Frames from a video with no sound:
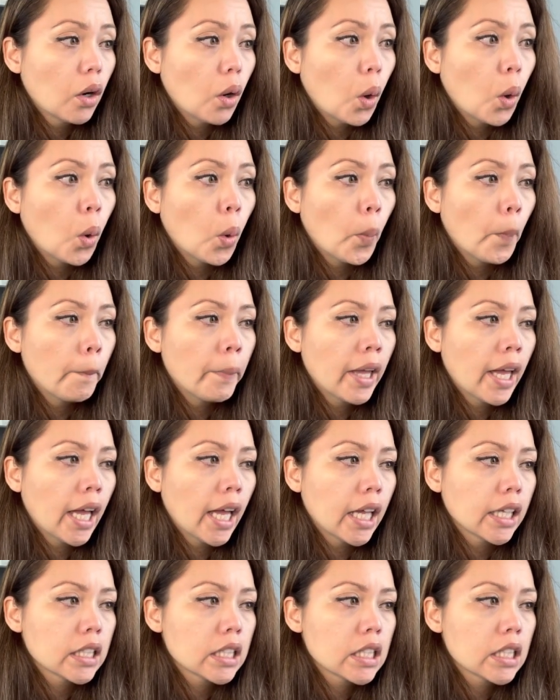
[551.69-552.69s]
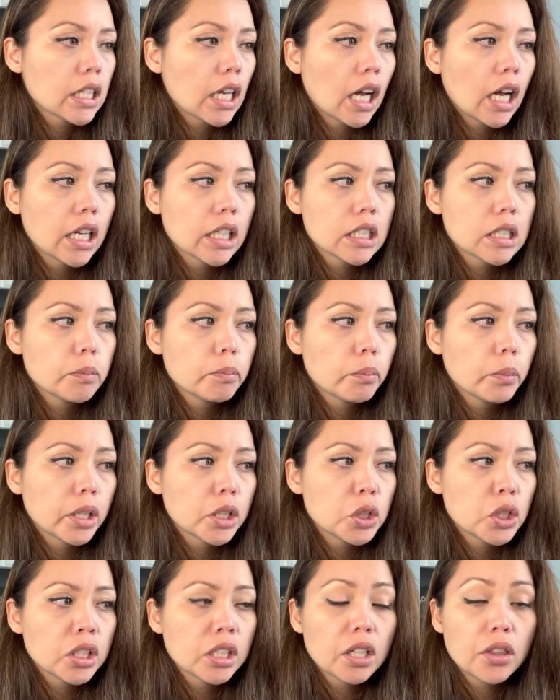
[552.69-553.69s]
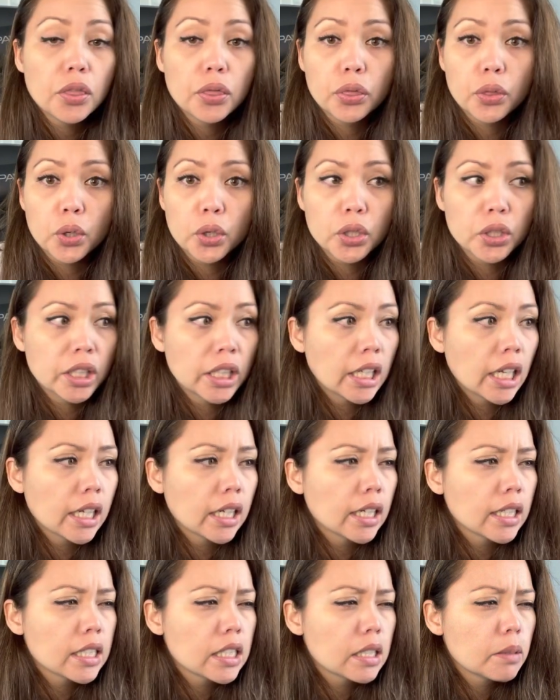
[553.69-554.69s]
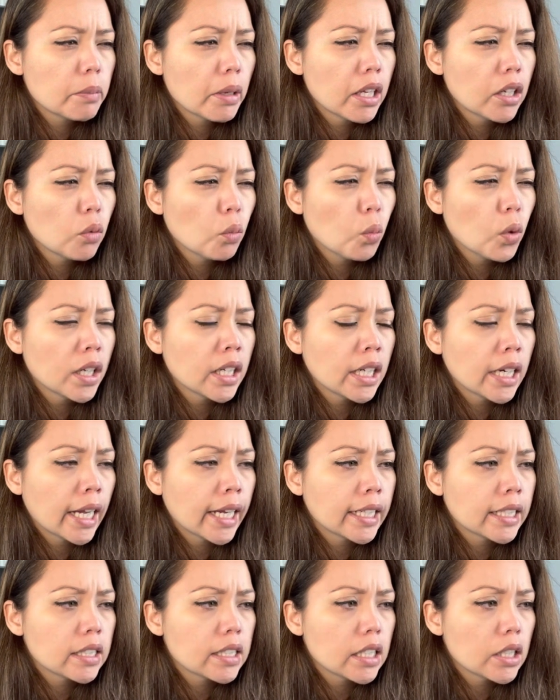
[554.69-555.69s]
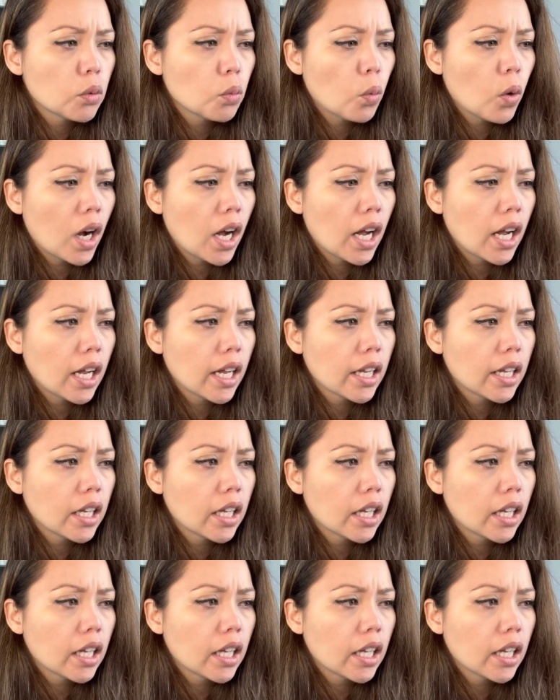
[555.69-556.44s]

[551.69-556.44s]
Oh, pets. I budgeted $30 and I spent $190. Why?